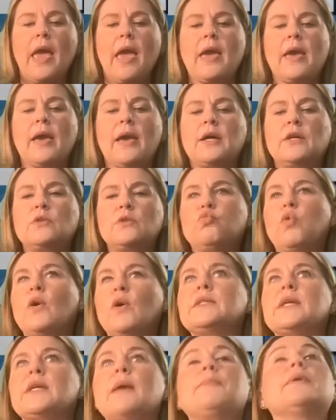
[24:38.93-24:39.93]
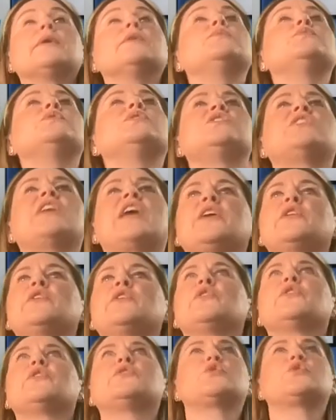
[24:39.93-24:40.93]
and what type of
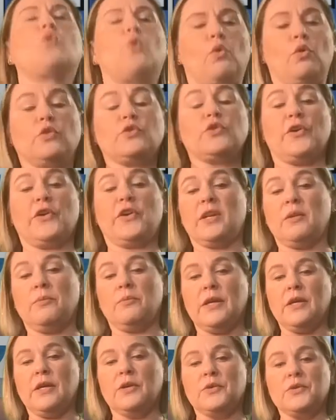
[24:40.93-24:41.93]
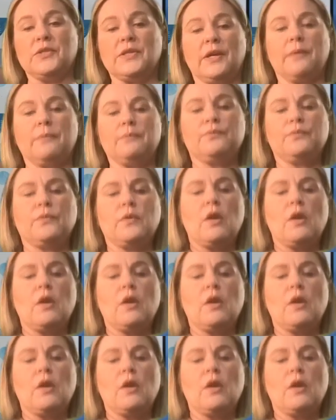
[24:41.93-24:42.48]
standards, goals are you going to be using.